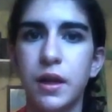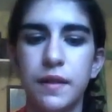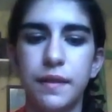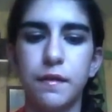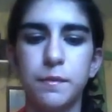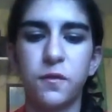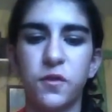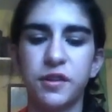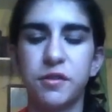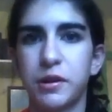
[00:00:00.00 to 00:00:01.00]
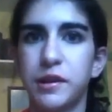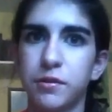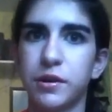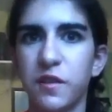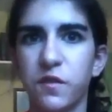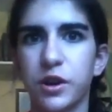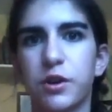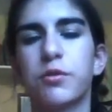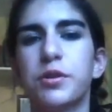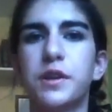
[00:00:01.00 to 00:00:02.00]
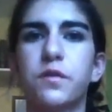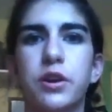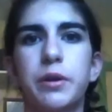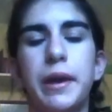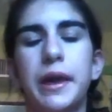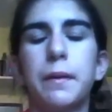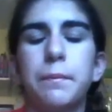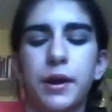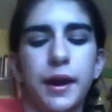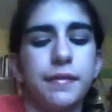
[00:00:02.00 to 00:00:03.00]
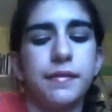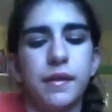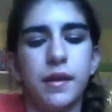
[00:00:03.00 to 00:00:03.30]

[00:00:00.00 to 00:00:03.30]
That was my first resource for cruelty-free makeup brands.